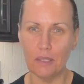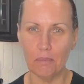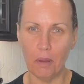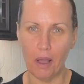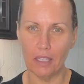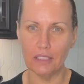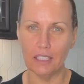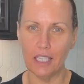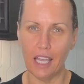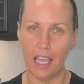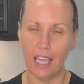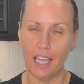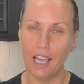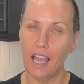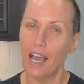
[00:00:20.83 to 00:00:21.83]
Pot
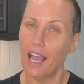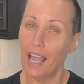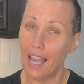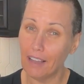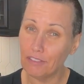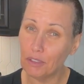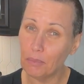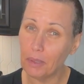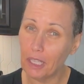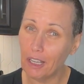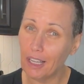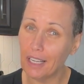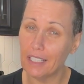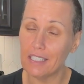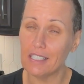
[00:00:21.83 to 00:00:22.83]
today. Have to be
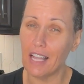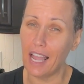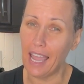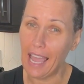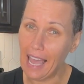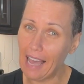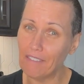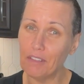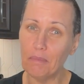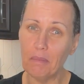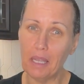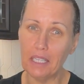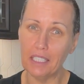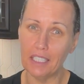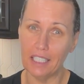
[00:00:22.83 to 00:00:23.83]
honest, I haven't
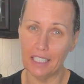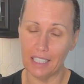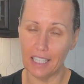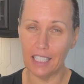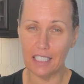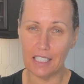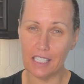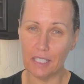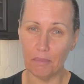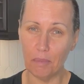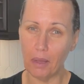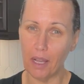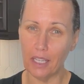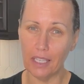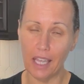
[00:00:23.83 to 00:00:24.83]
made it in the Instant
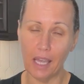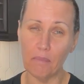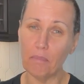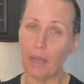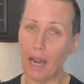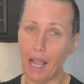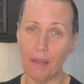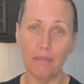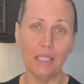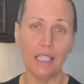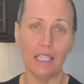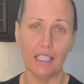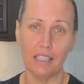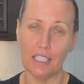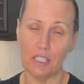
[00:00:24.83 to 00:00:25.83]
Pot yet, but I'm
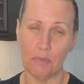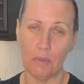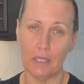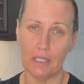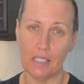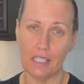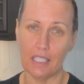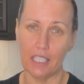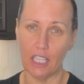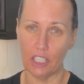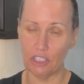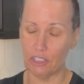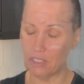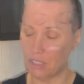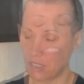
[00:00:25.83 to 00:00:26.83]
needing these beans to get
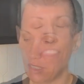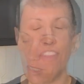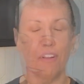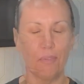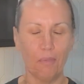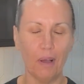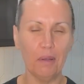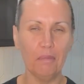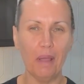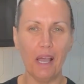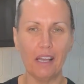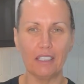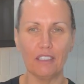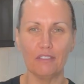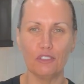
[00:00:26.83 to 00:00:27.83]
cooked. They're 1
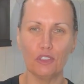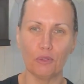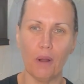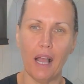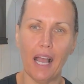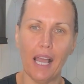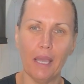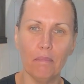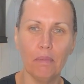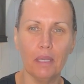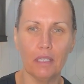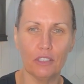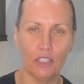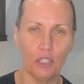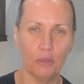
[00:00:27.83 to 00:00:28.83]
pound of dry
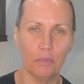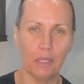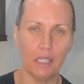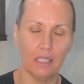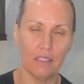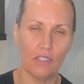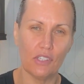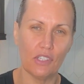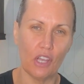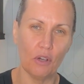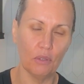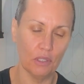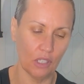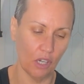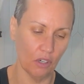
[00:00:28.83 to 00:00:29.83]
pinto beans
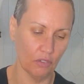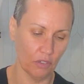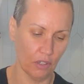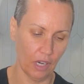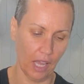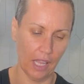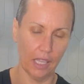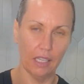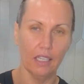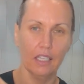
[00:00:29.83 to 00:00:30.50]
soaked overnight.